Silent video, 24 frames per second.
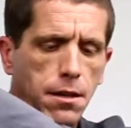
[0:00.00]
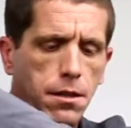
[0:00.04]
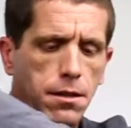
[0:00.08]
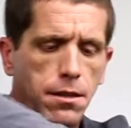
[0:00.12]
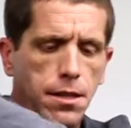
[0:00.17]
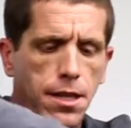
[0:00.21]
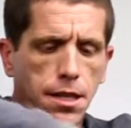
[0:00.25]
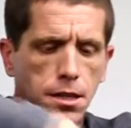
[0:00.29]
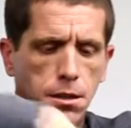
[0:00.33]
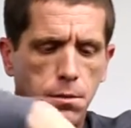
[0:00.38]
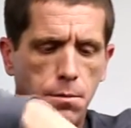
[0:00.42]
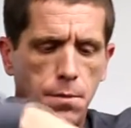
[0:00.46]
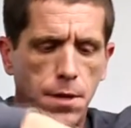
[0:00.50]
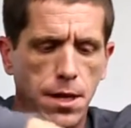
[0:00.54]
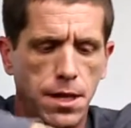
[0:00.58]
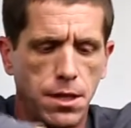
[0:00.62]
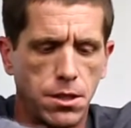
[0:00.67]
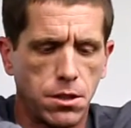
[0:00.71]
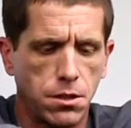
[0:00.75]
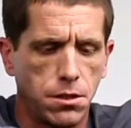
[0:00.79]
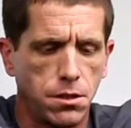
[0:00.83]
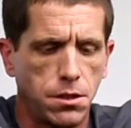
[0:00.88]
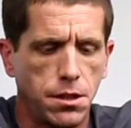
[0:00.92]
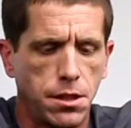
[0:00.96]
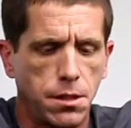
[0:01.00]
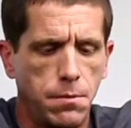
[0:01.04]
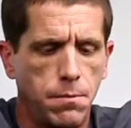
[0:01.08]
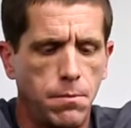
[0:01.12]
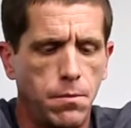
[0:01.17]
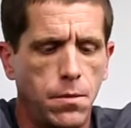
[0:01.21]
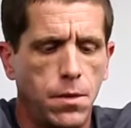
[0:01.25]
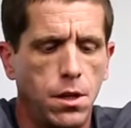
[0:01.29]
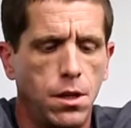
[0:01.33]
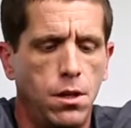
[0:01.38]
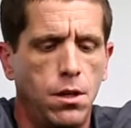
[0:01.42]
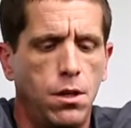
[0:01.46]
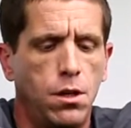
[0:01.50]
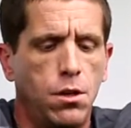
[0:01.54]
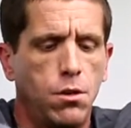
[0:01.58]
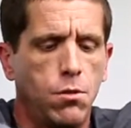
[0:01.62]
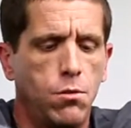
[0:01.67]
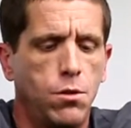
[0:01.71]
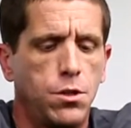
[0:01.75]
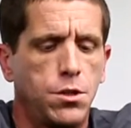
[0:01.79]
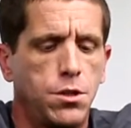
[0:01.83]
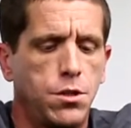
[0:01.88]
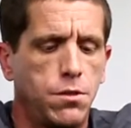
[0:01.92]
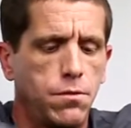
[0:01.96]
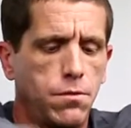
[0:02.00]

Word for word: And that's basically what's